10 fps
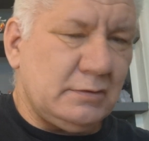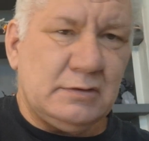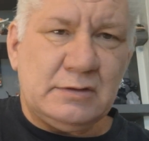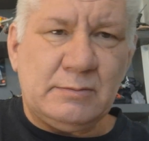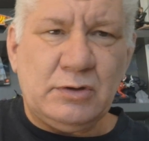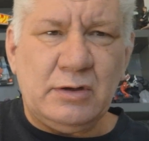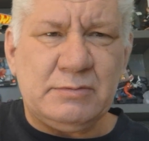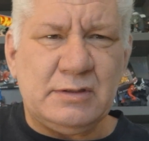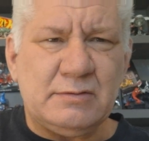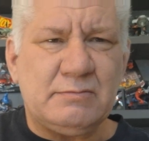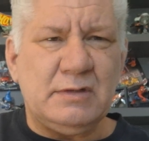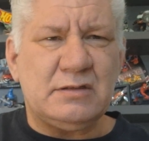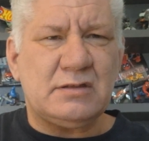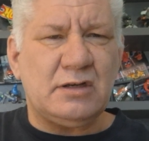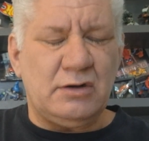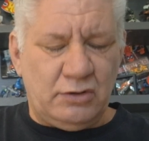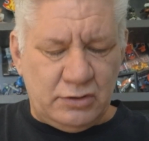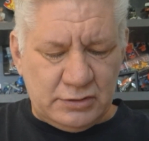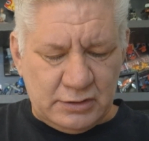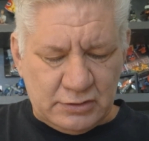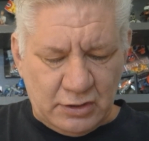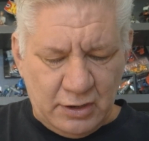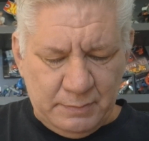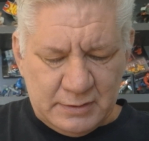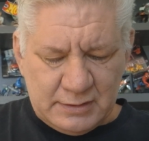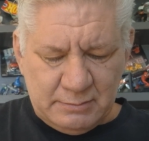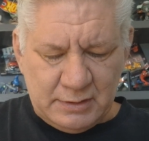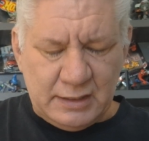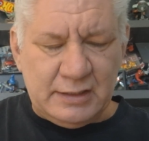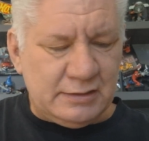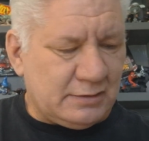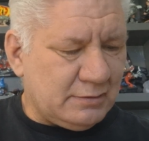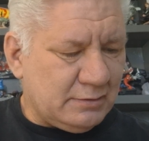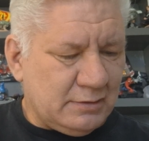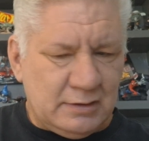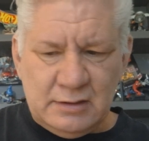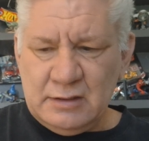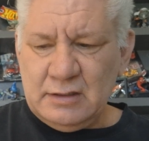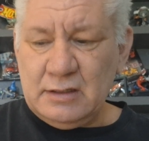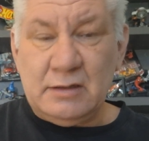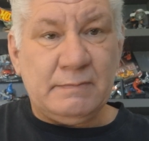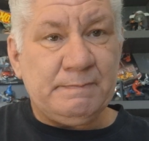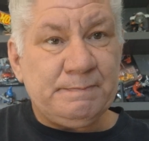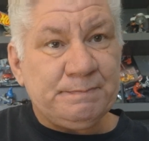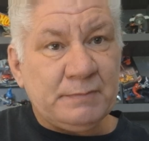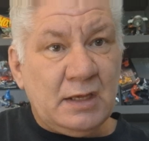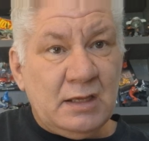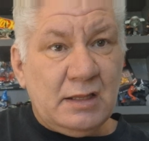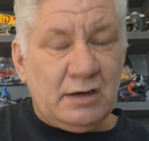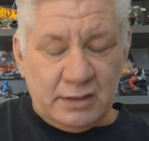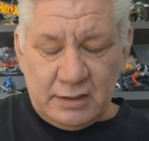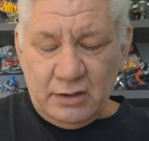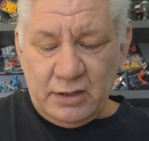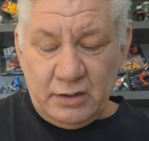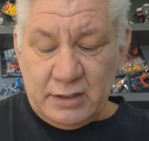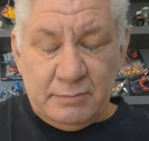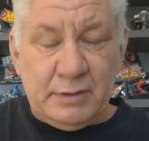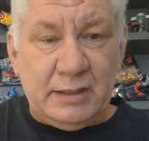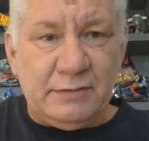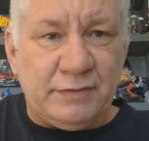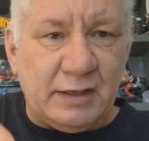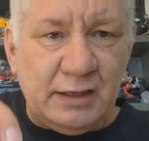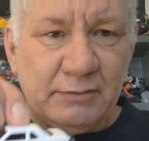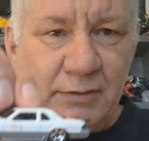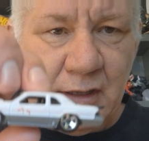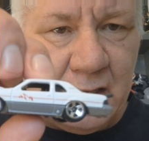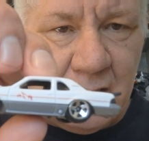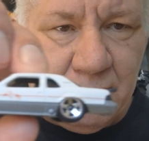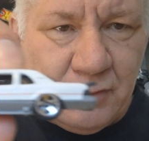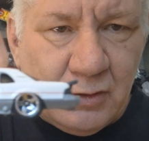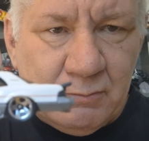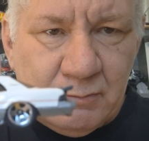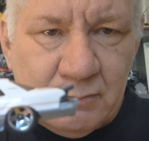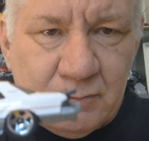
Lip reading: Sometimes it's so long since I opened some of these that I completely forget where they come from.